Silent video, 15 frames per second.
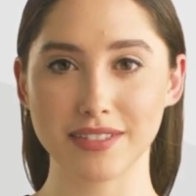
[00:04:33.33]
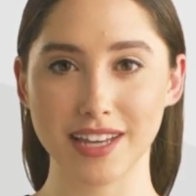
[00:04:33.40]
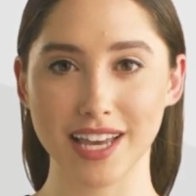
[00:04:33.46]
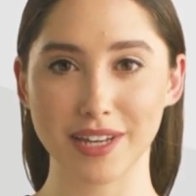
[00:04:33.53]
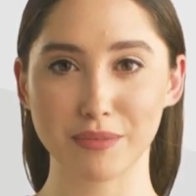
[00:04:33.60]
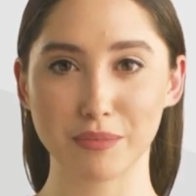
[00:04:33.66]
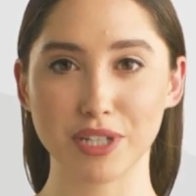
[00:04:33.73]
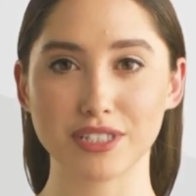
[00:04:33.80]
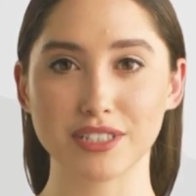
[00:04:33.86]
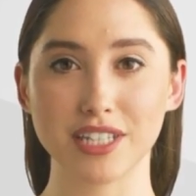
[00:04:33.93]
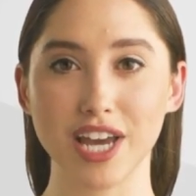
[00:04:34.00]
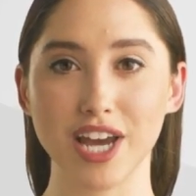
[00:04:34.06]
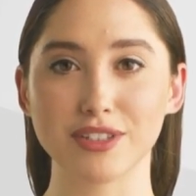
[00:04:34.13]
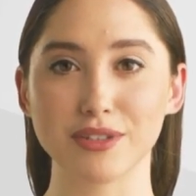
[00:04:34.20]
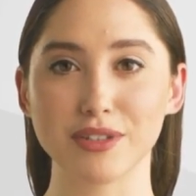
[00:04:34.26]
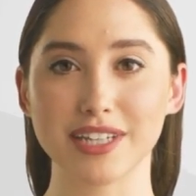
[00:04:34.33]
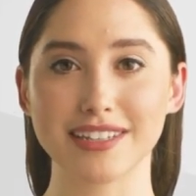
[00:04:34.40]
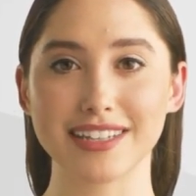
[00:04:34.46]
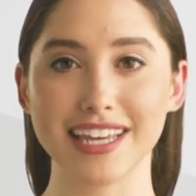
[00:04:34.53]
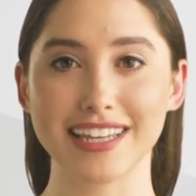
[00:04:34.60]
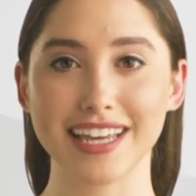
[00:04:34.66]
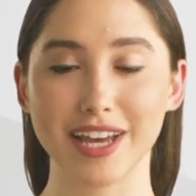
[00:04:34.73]
In which countries
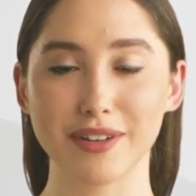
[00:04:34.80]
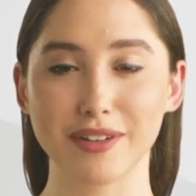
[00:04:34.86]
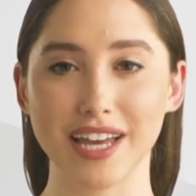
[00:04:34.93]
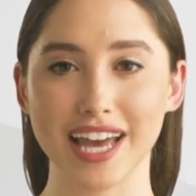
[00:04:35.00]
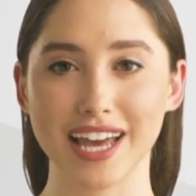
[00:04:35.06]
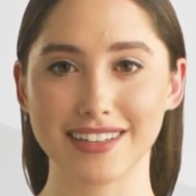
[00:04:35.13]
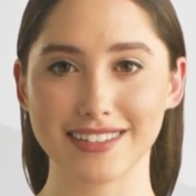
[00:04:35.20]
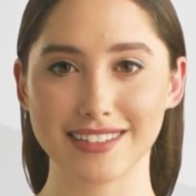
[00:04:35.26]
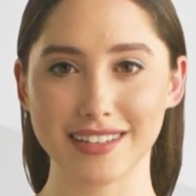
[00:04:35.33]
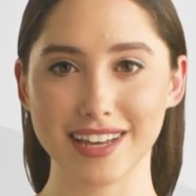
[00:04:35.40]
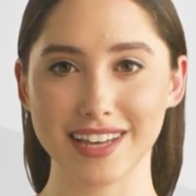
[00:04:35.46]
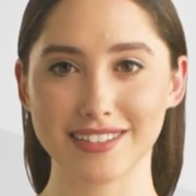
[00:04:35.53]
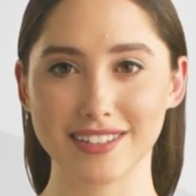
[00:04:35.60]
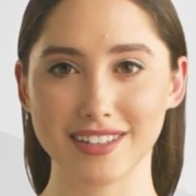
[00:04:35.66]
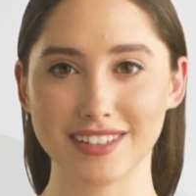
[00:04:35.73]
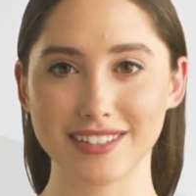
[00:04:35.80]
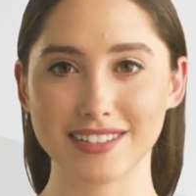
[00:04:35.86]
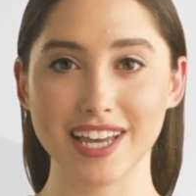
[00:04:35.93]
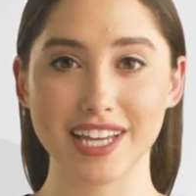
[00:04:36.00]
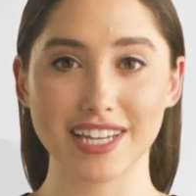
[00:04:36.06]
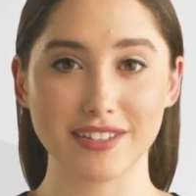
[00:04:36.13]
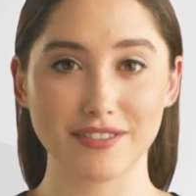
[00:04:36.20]
and areas is the
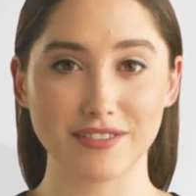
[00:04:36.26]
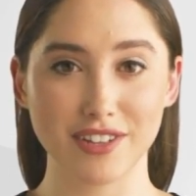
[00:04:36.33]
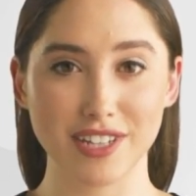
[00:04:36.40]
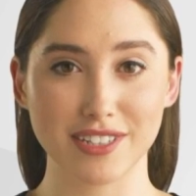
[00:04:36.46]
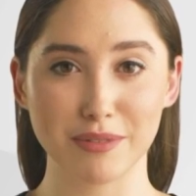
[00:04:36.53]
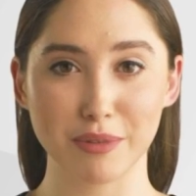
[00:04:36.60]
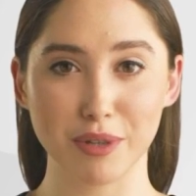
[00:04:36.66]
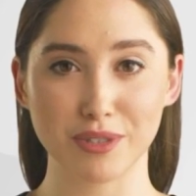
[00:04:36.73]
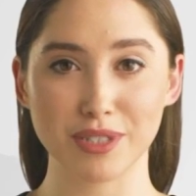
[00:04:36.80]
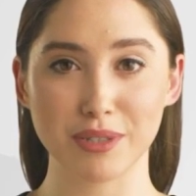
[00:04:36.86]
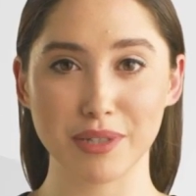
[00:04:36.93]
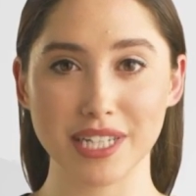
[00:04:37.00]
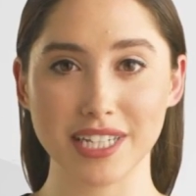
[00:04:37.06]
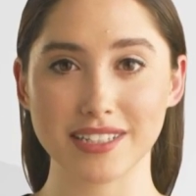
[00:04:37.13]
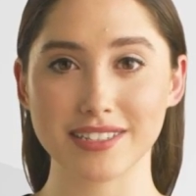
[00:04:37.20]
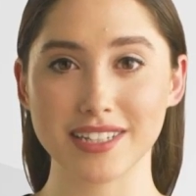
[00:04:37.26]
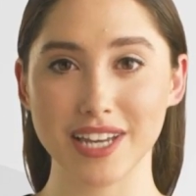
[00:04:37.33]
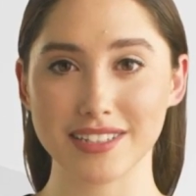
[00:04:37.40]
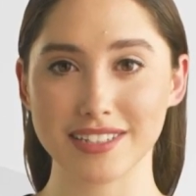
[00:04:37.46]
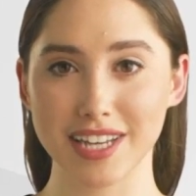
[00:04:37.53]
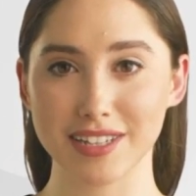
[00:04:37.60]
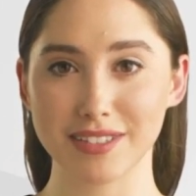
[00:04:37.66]
study feasible to be
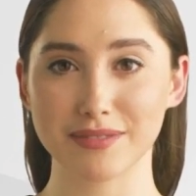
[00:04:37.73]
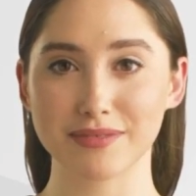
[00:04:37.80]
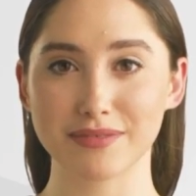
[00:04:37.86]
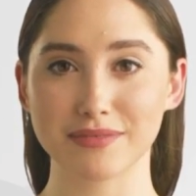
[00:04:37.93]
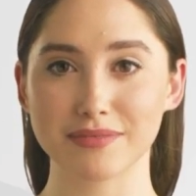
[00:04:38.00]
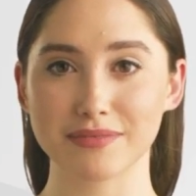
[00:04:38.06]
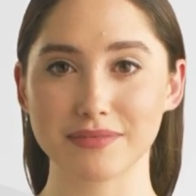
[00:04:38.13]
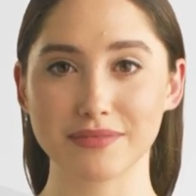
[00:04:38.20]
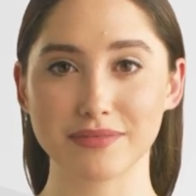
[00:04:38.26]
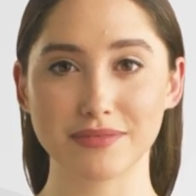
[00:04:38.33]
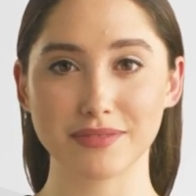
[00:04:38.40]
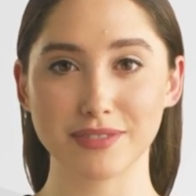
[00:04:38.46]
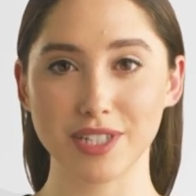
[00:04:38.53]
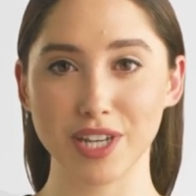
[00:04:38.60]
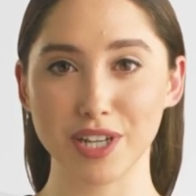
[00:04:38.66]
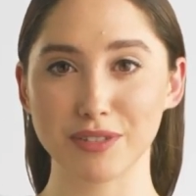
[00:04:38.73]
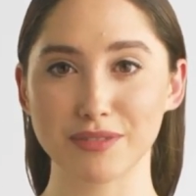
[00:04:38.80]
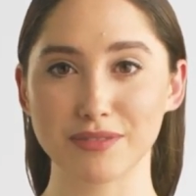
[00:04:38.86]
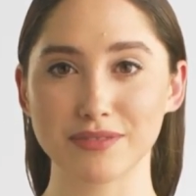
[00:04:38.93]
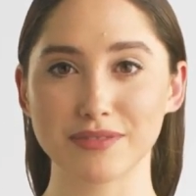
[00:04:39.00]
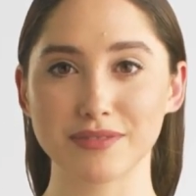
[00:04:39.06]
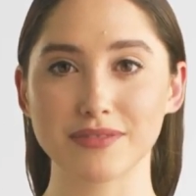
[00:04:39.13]
conducted? 2.
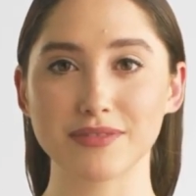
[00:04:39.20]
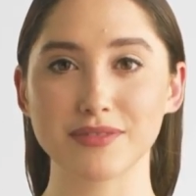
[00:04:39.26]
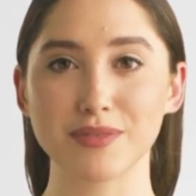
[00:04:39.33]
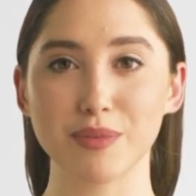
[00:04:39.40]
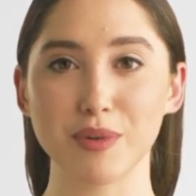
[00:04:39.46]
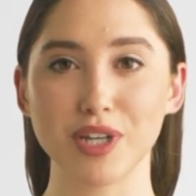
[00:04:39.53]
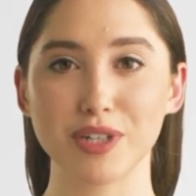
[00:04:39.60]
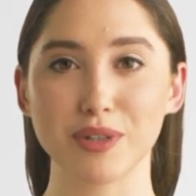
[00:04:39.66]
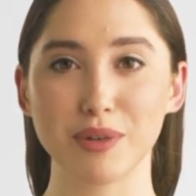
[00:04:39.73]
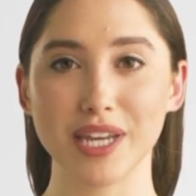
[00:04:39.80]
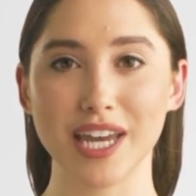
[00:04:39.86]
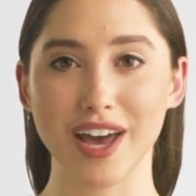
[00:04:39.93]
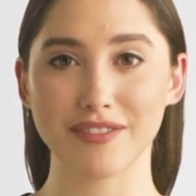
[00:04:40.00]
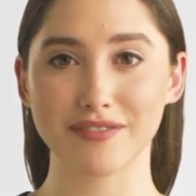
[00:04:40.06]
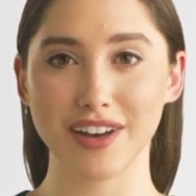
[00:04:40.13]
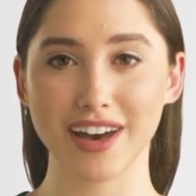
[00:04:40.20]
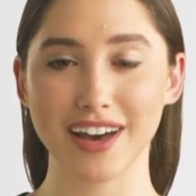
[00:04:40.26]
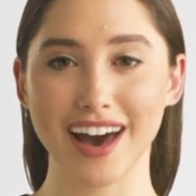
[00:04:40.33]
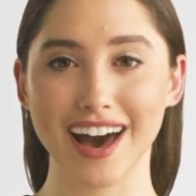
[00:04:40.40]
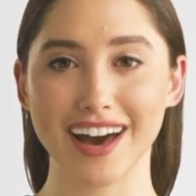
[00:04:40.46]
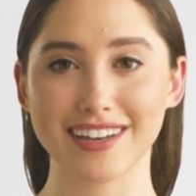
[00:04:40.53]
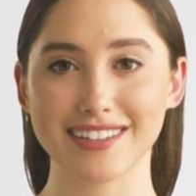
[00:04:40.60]
Where do we have the
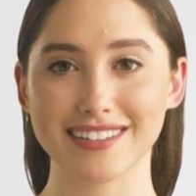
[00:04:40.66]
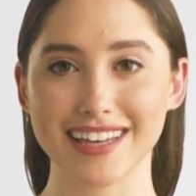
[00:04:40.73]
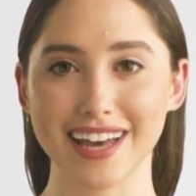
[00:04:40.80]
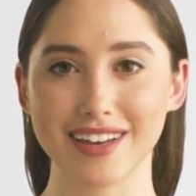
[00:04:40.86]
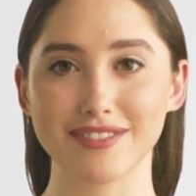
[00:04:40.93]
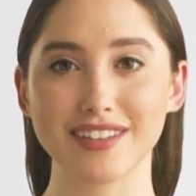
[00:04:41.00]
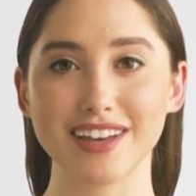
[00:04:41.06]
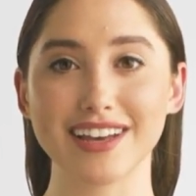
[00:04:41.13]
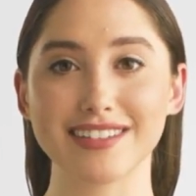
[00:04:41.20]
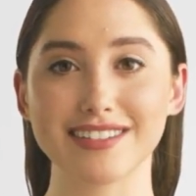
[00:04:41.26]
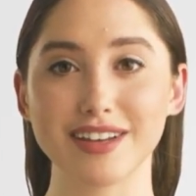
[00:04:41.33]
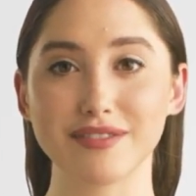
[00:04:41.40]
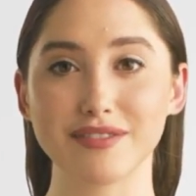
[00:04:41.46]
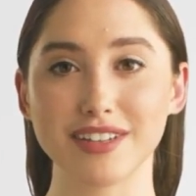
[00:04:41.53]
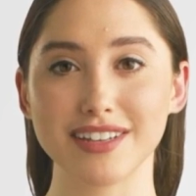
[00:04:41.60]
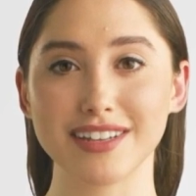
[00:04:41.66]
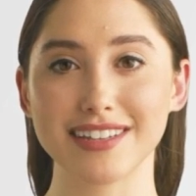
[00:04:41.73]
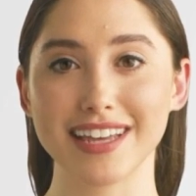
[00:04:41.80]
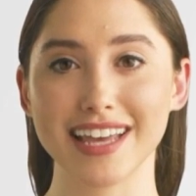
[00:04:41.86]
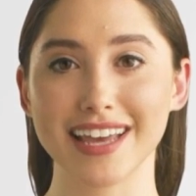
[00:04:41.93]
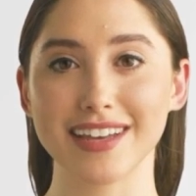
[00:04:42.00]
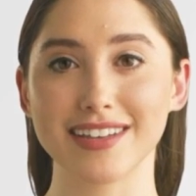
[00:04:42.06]
highest incidence of the
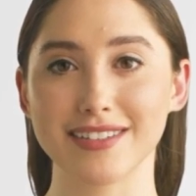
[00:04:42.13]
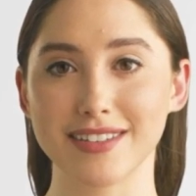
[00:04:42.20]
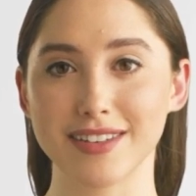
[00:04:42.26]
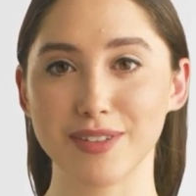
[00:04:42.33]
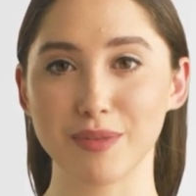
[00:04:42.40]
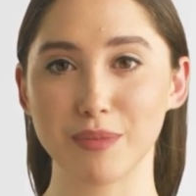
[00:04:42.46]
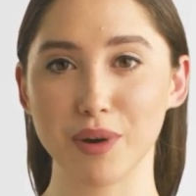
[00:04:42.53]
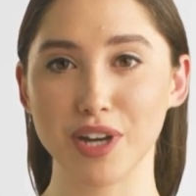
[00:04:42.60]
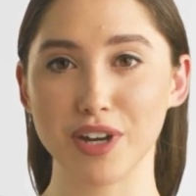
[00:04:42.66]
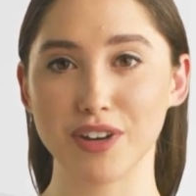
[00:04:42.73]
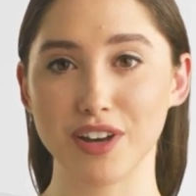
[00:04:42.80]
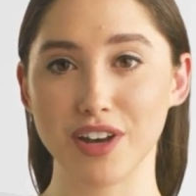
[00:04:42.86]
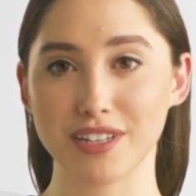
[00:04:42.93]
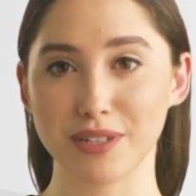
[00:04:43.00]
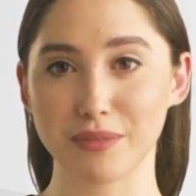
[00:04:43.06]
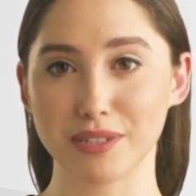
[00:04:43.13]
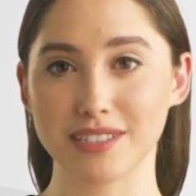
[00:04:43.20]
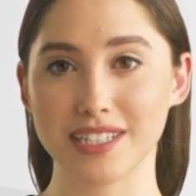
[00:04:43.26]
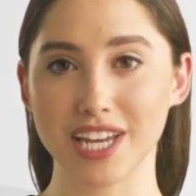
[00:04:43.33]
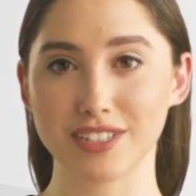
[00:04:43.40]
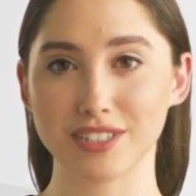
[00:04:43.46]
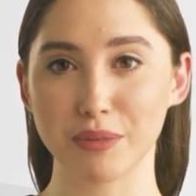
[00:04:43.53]
disease? Where are the
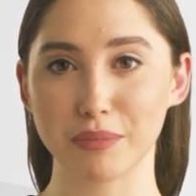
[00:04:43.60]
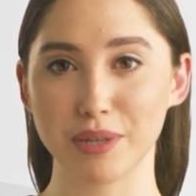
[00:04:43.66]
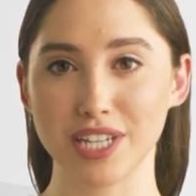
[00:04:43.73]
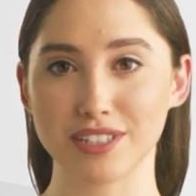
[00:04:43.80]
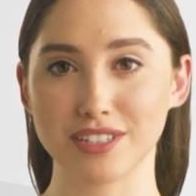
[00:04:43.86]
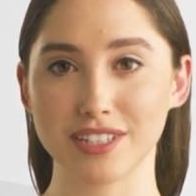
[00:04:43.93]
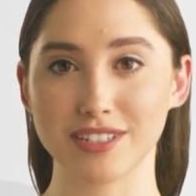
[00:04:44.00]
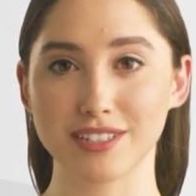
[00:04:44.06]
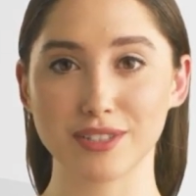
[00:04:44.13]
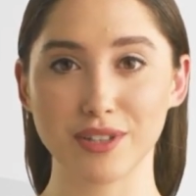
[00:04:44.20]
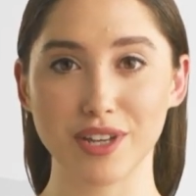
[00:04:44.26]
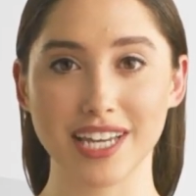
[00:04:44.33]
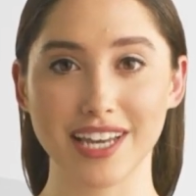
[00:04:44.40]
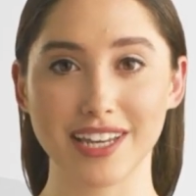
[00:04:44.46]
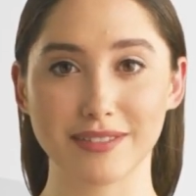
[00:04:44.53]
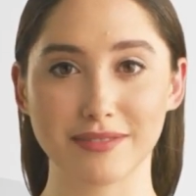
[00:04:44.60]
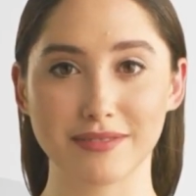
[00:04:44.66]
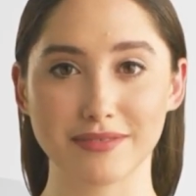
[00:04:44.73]
potential patients treated?